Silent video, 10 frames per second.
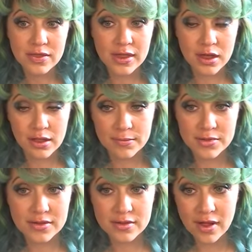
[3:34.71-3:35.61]
the eclipse
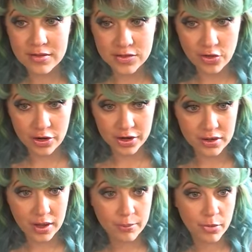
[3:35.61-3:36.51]
season has started
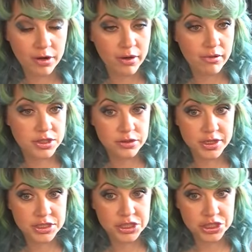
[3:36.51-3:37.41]
and Mercury
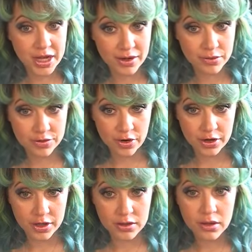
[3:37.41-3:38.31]
retrograde shadow
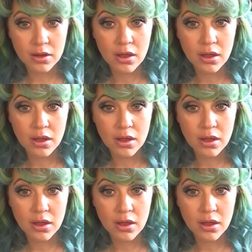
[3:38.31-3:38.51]
started,